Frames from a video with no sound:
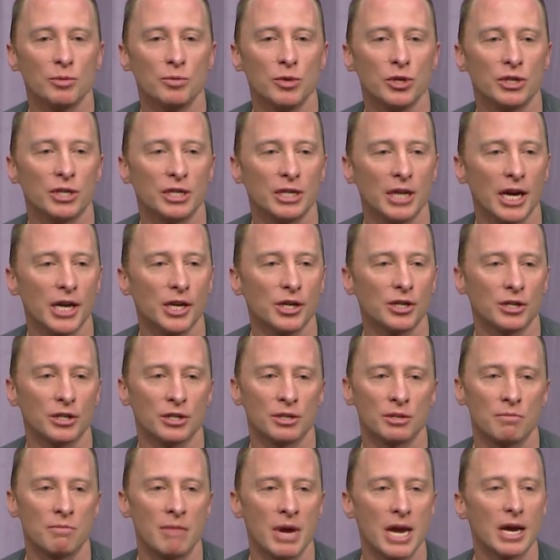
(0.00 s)

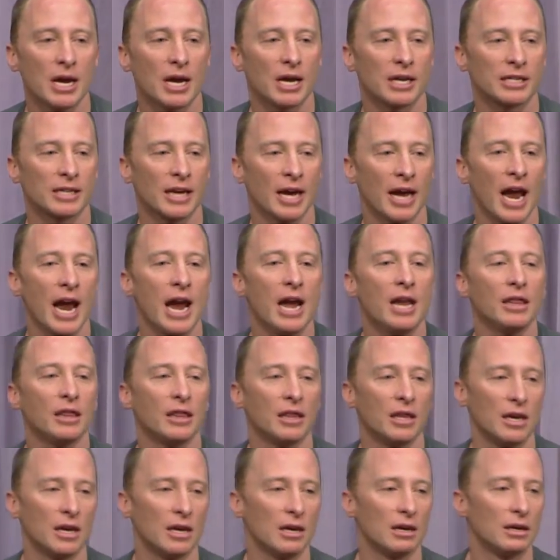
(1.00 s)
mutations make us hate
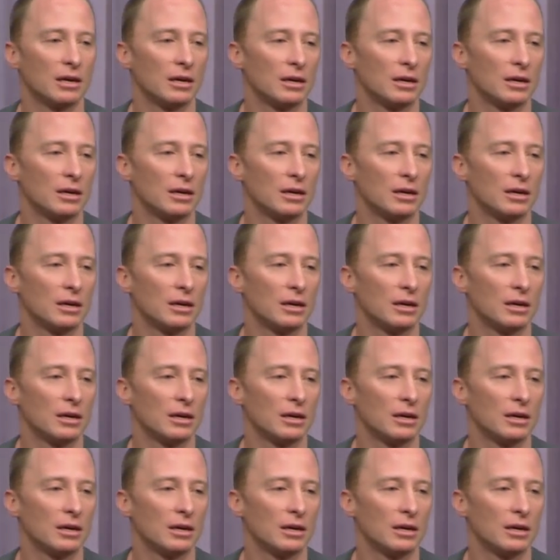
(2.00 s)
thee.